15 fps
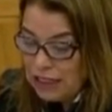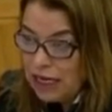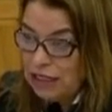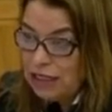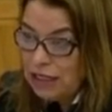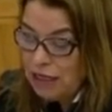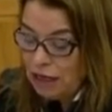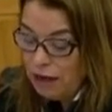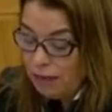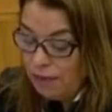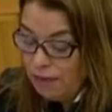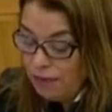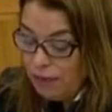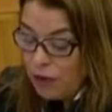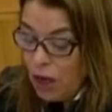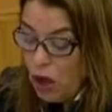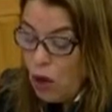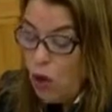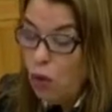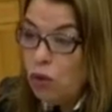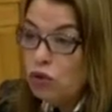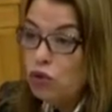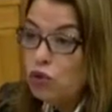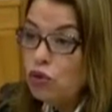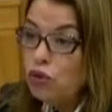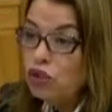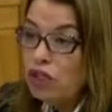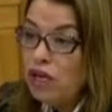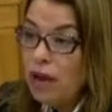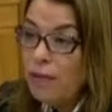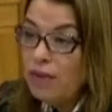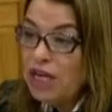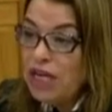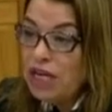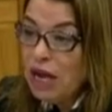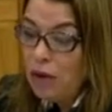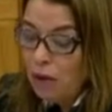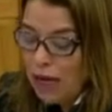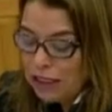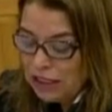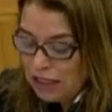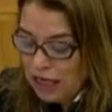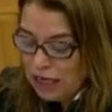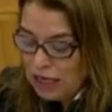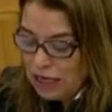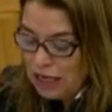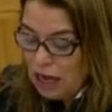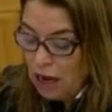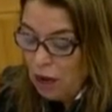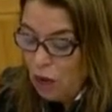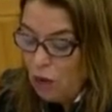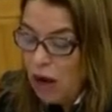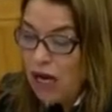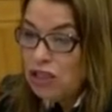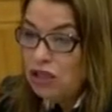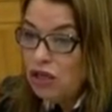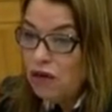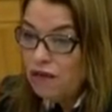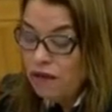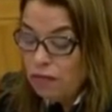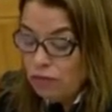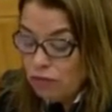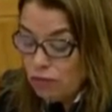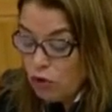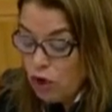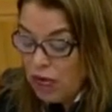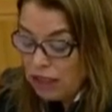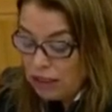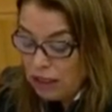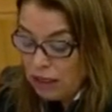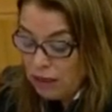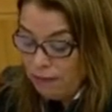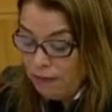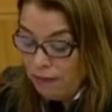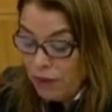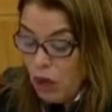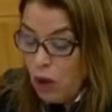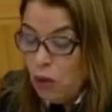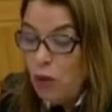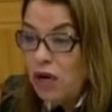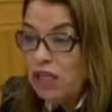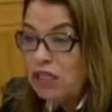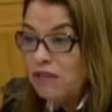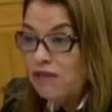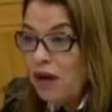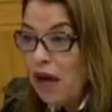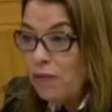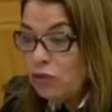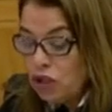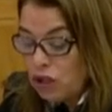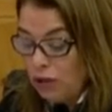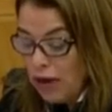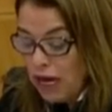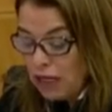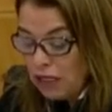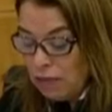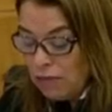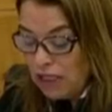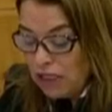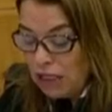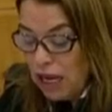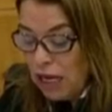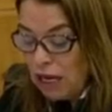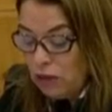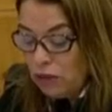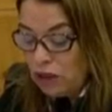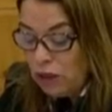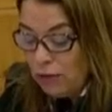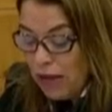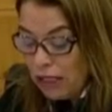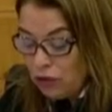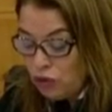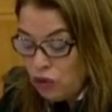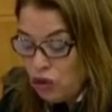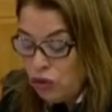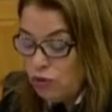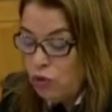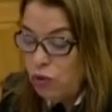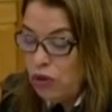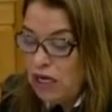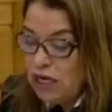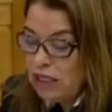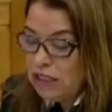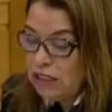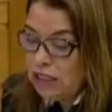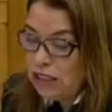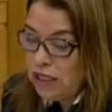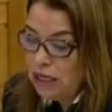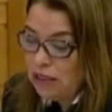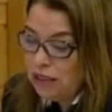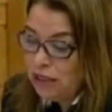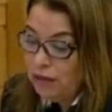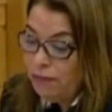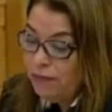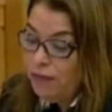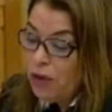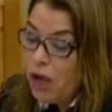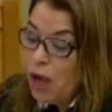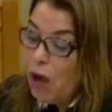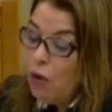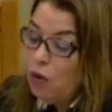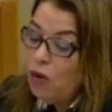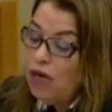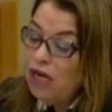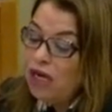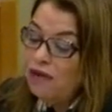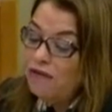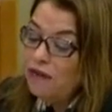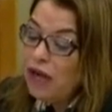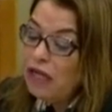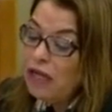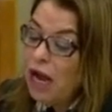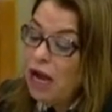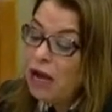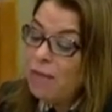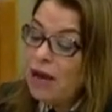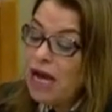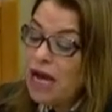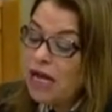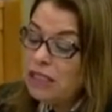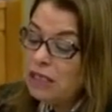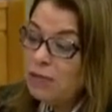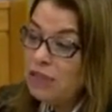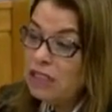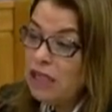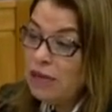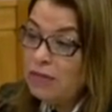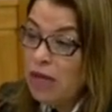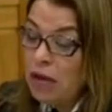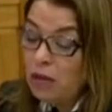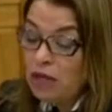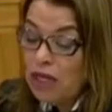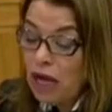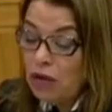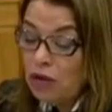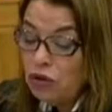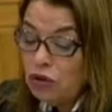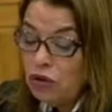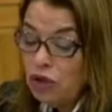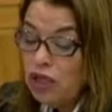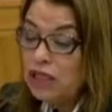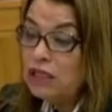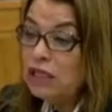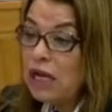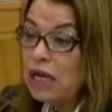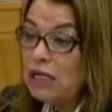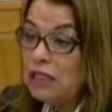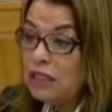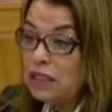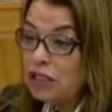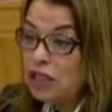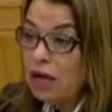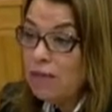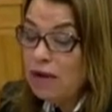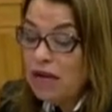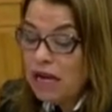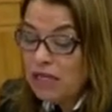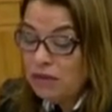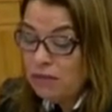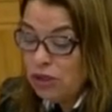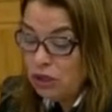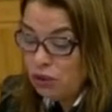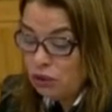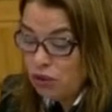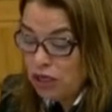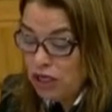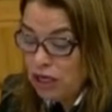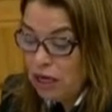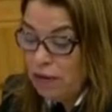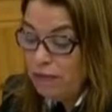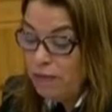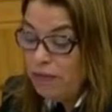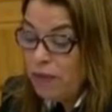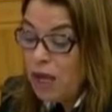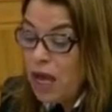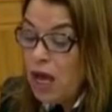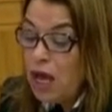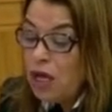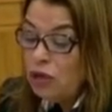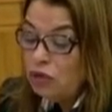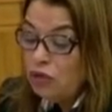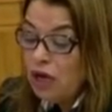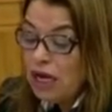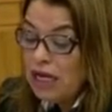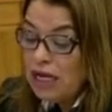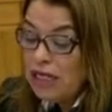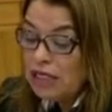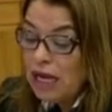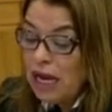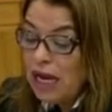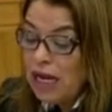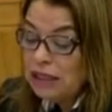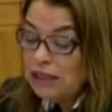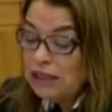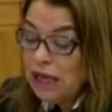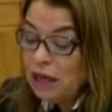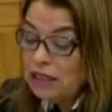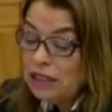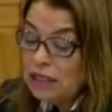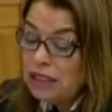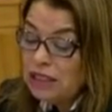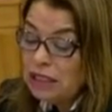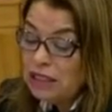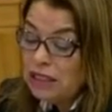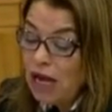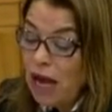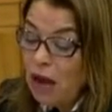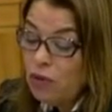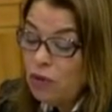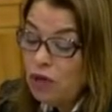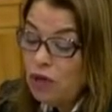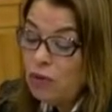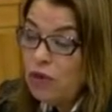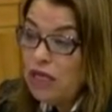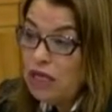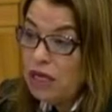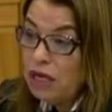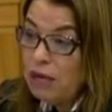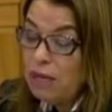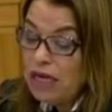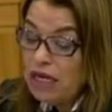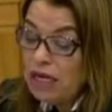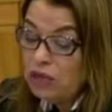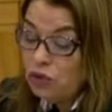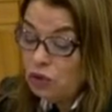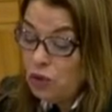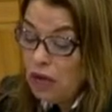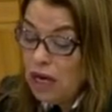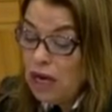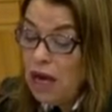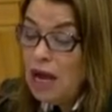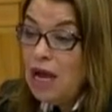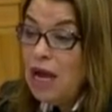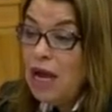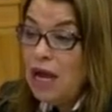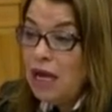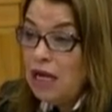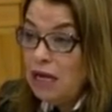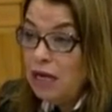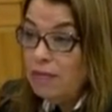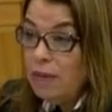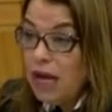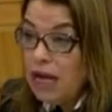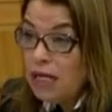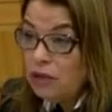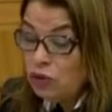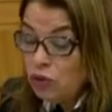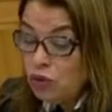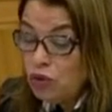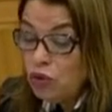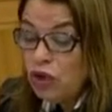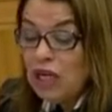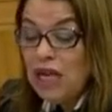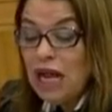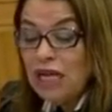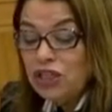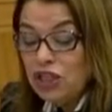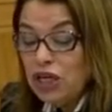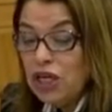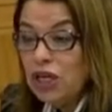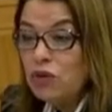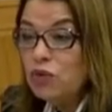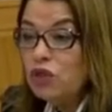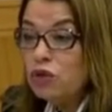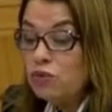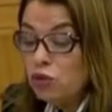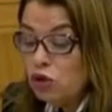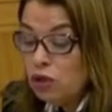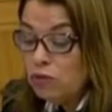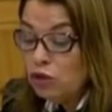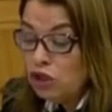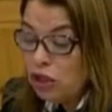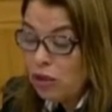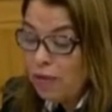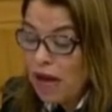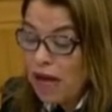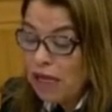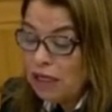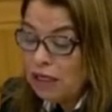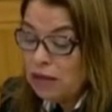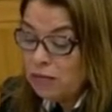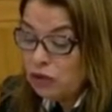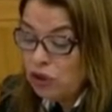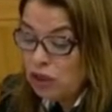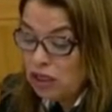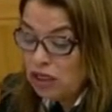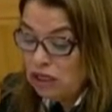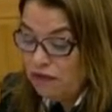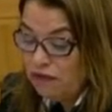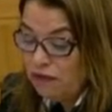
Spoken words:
population growth has increased. There have been security and military pressures and deficit in budget and increasing unemployment and regression of economic development. And we have set up a plan to face the Syrian crisis in order to achieve a cooperation among countries and in order to protect the